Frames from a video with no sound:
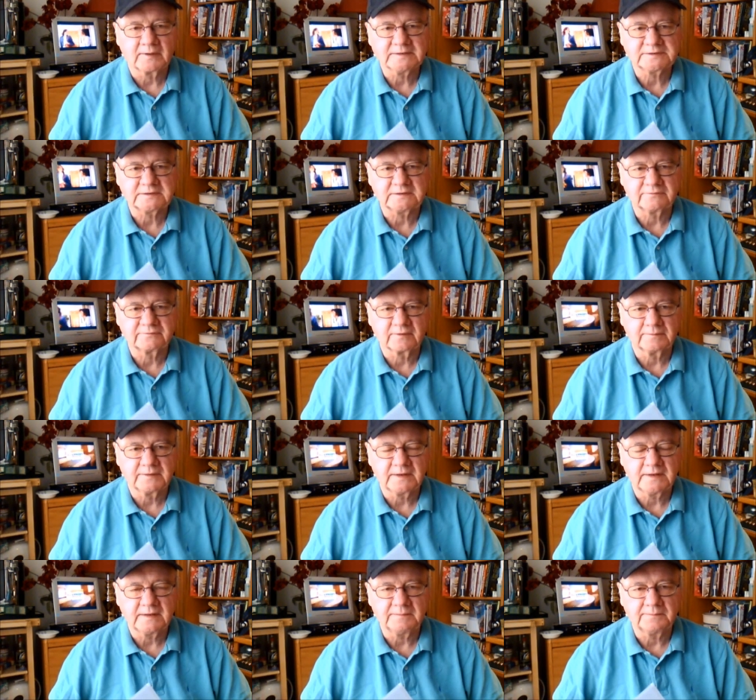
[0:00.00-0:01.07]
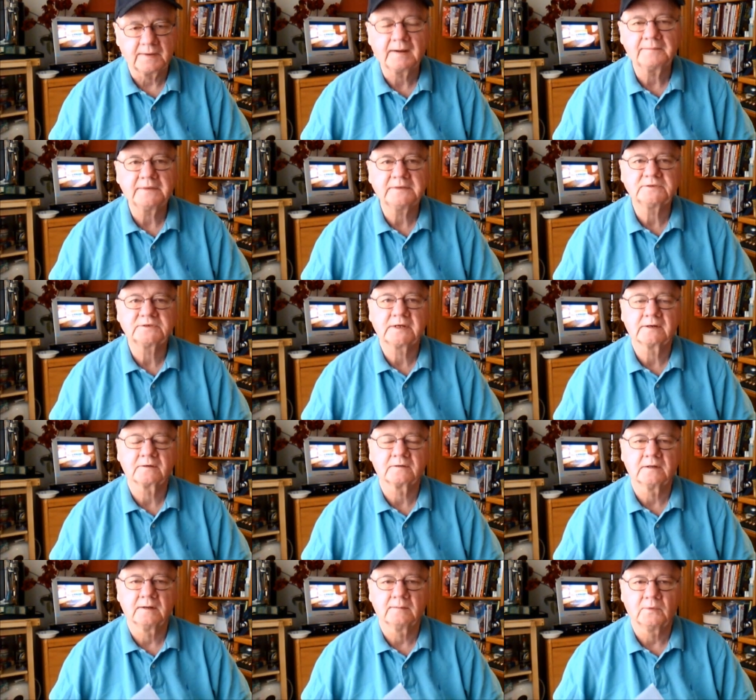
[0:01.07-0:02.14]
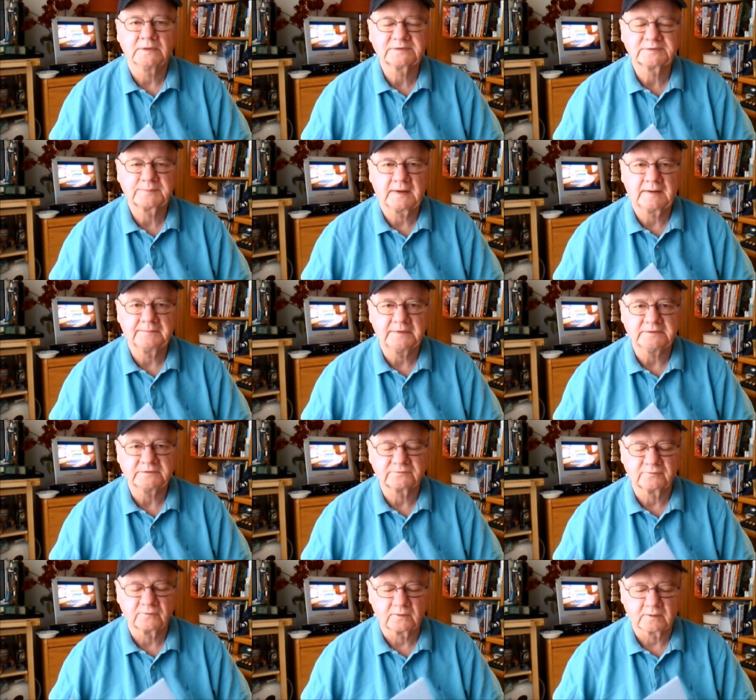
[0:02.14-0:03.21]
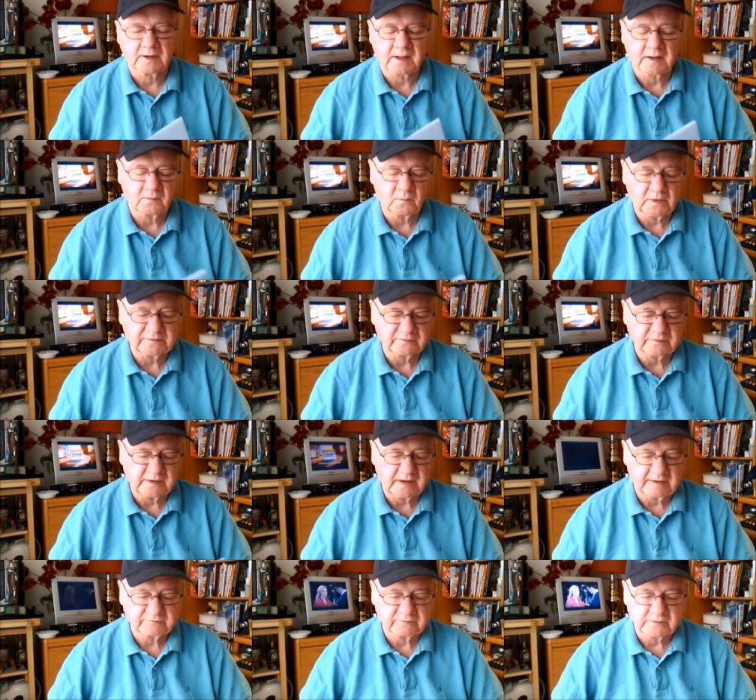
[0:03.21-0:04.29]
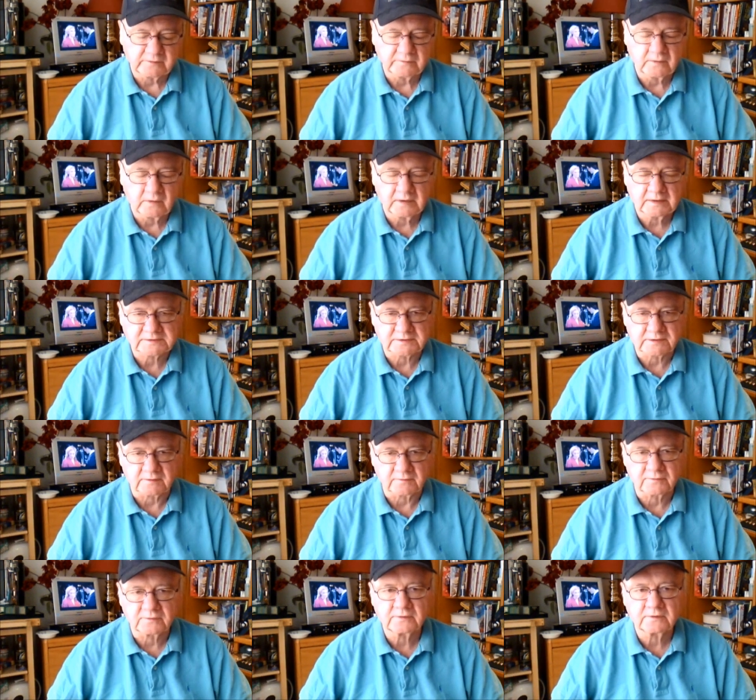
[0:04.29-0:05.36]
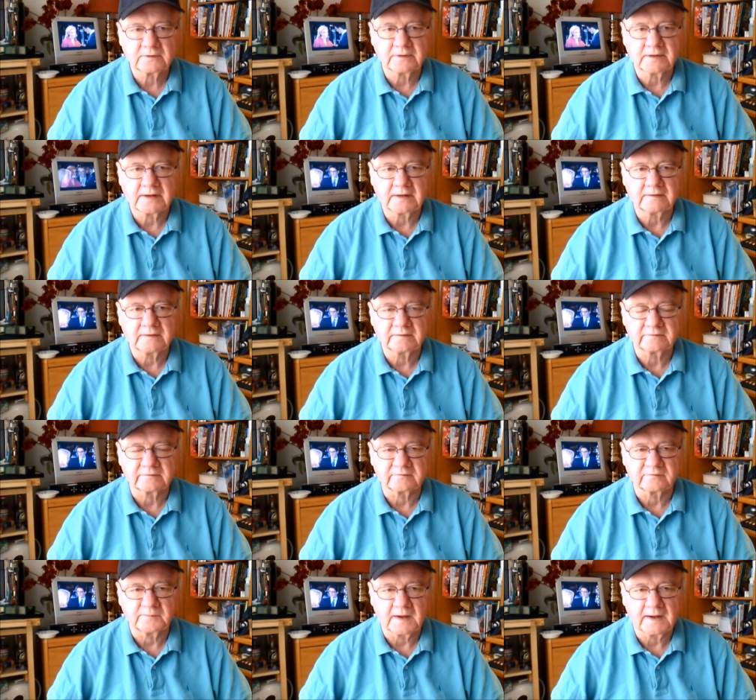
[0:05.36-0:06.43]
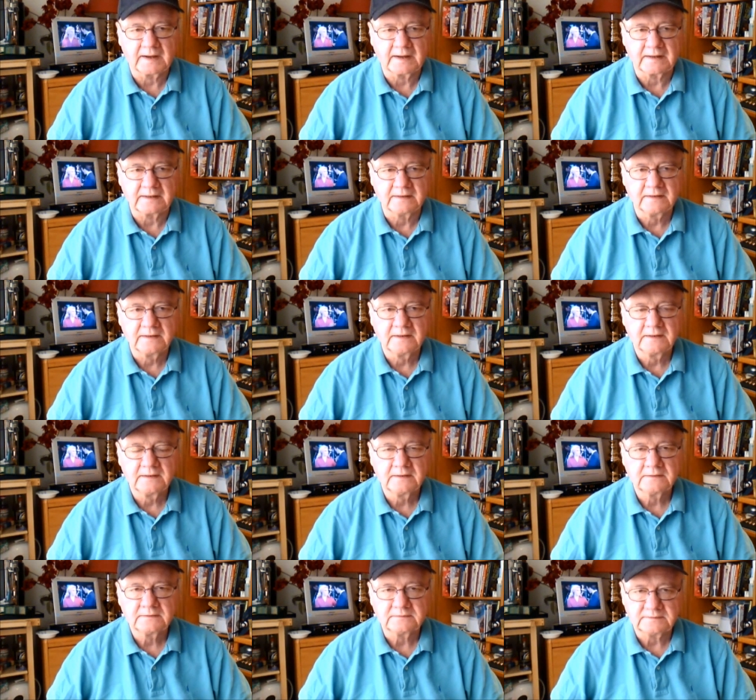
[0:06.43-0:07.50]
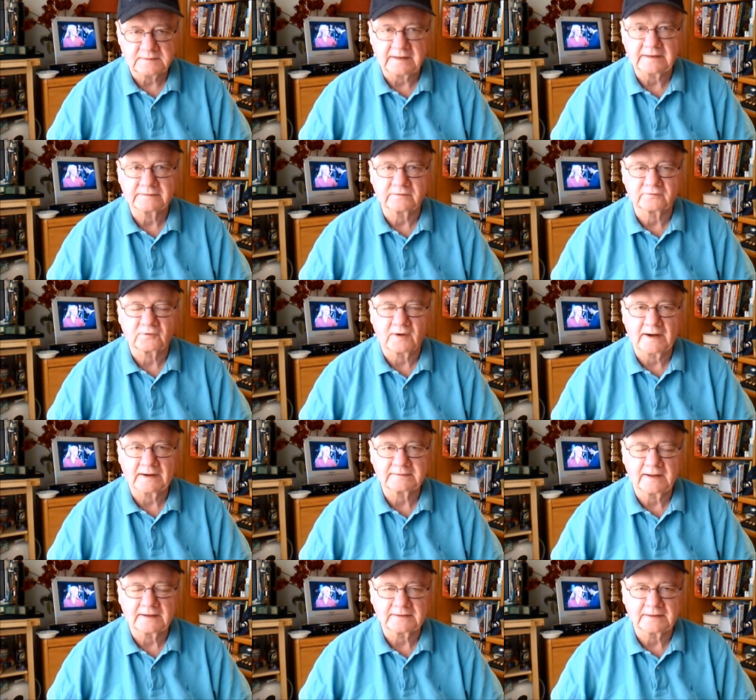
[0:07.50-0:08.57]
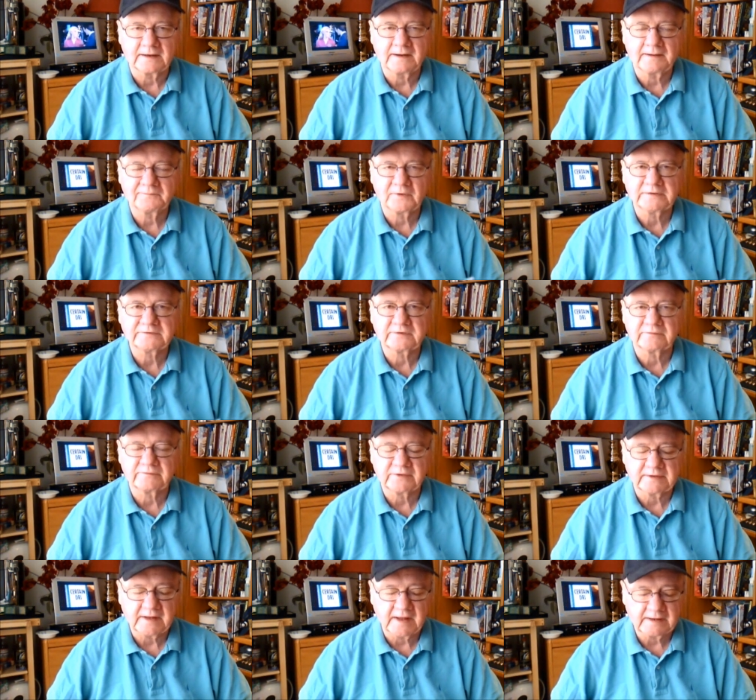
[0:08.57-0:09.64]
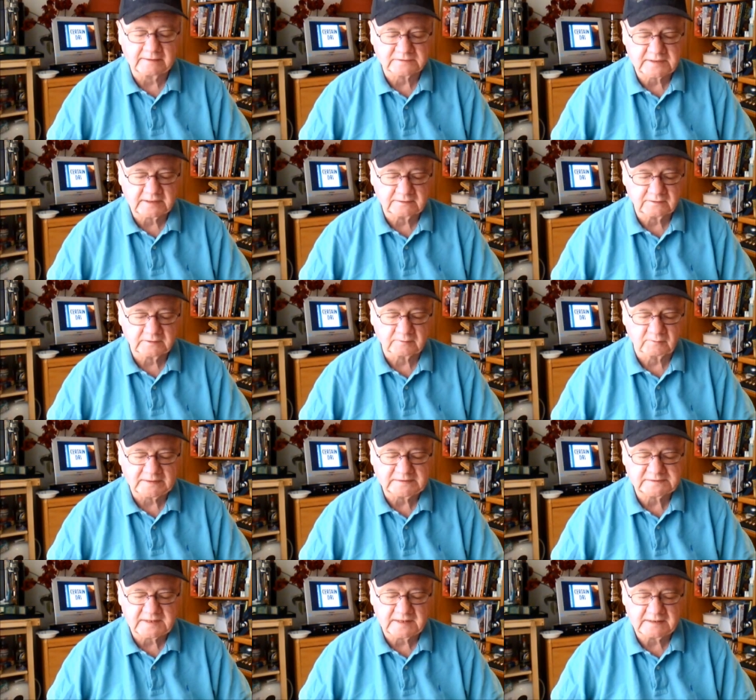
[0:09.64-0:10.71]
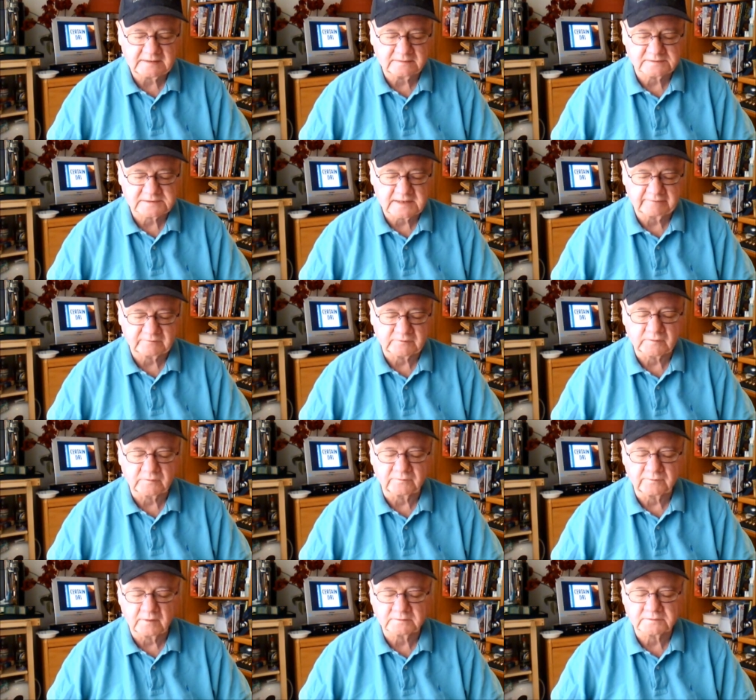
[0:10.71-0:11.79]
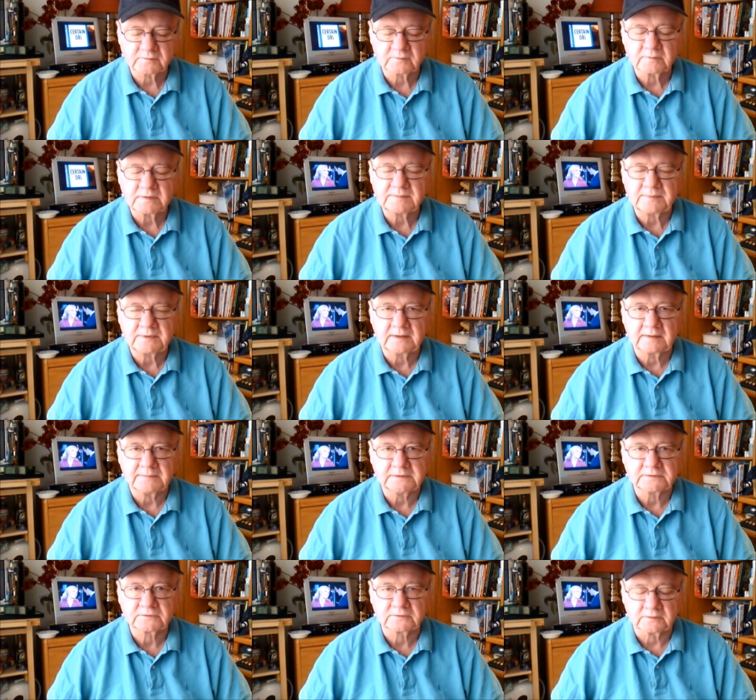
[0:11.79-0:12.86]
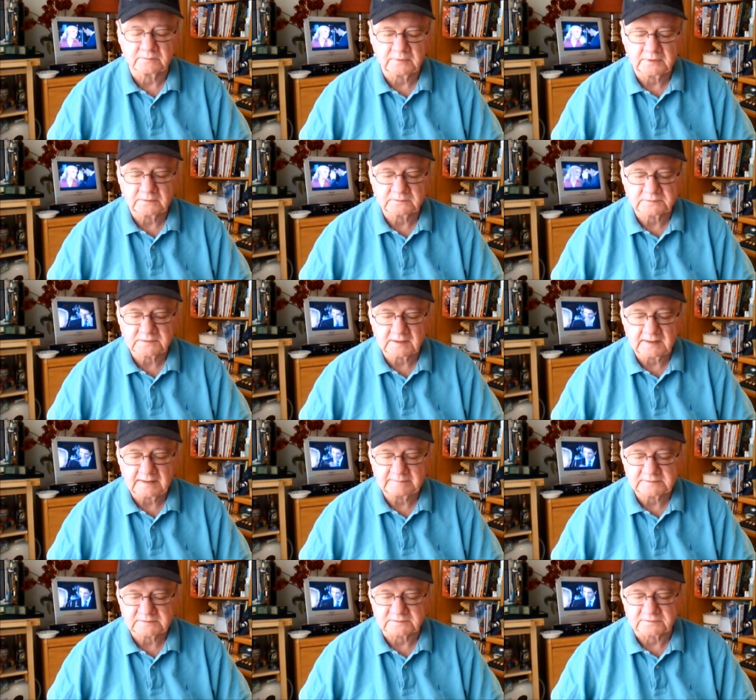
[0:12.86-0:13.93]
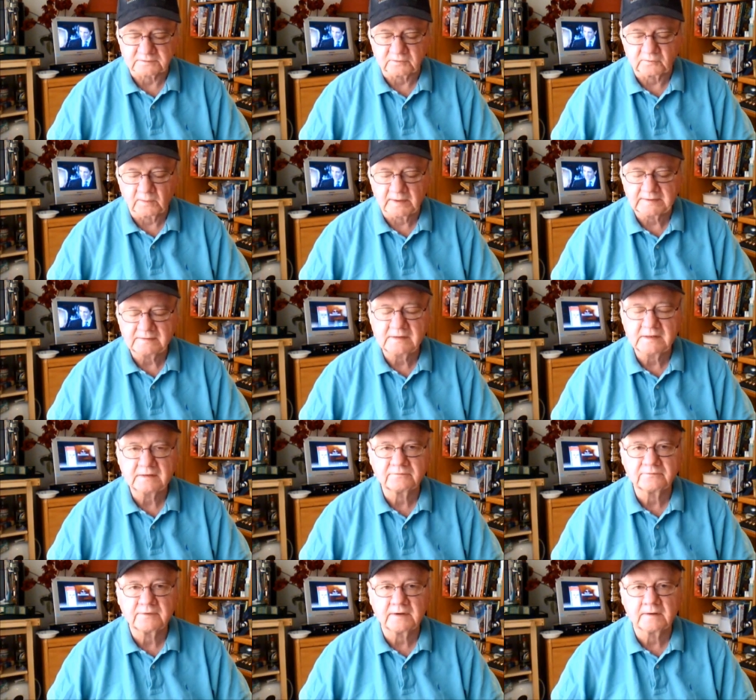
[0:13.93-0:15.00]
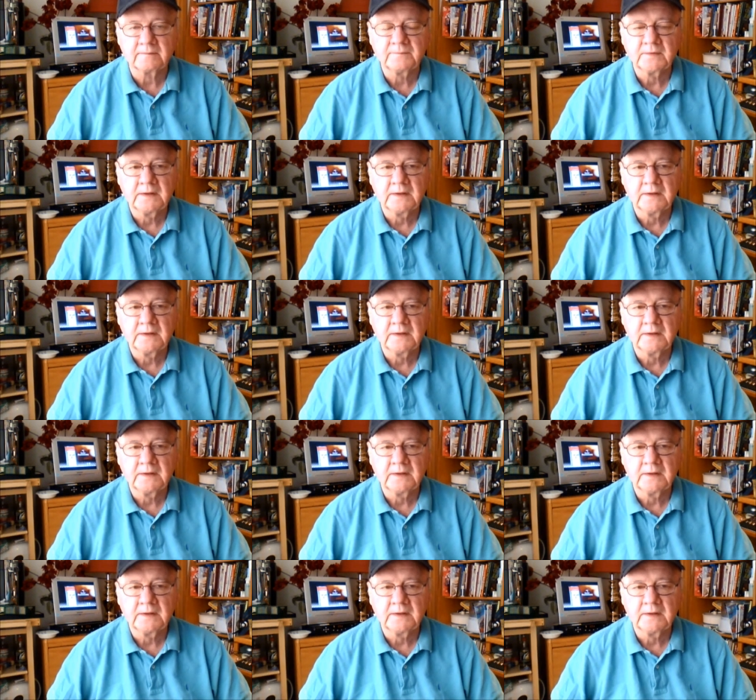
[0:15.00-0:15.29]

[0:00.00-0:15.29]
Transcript: Racing from the Palm Beach Kennel Club, West Palm Beach, Florida, on Wednesday afternoon, August the 3rd, and this is my dayatthetrack.com race of the day. Let's take a look at race 8 this afternoon, folks. 3 p.m. Eastern post time. This is a Grade D affair.